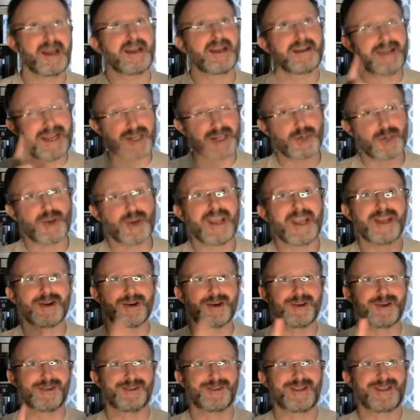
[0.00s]

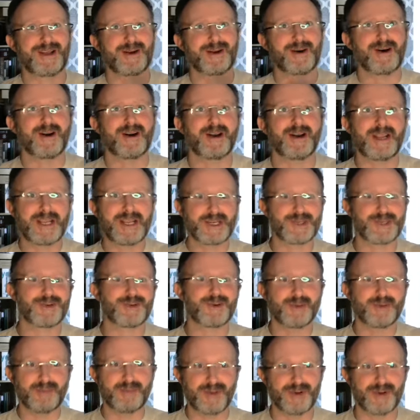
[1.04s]
educators that are into
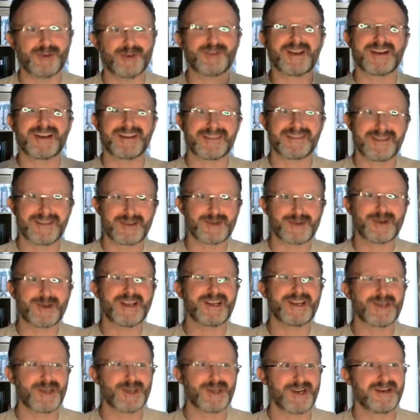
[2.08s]
computer science
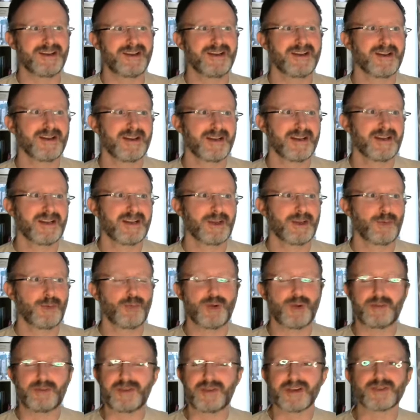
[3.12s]
education
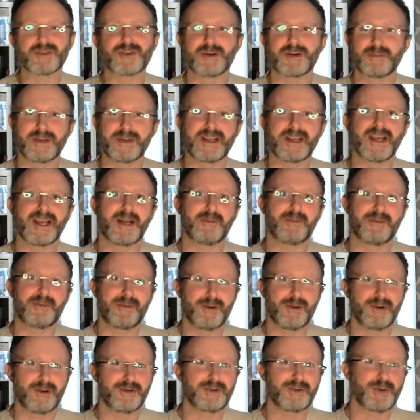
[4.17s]
will be extremely
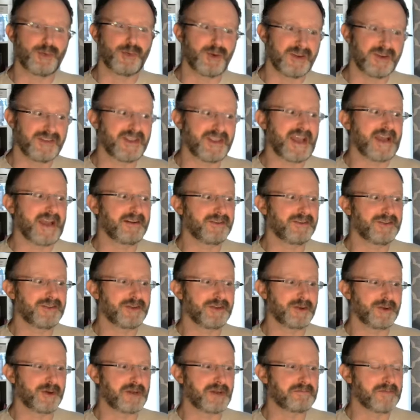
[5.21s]
helpful towards that.
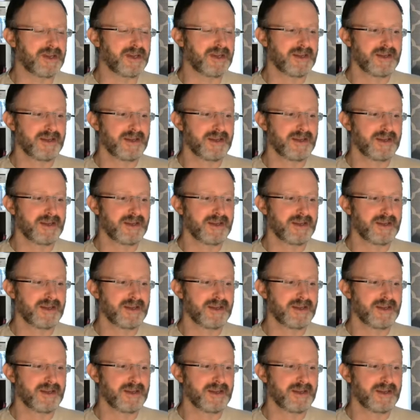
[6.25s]
So I'm um,